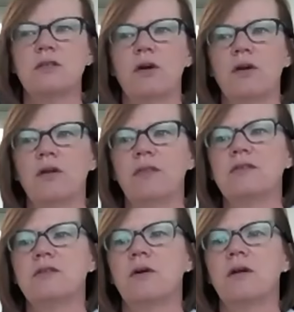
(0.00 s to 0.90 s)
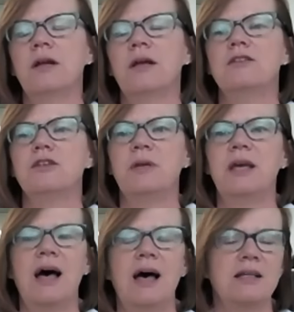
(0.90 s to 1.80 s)
So there's not, it's a
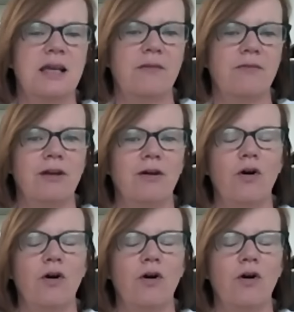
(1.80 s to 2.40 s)
bit hard to have an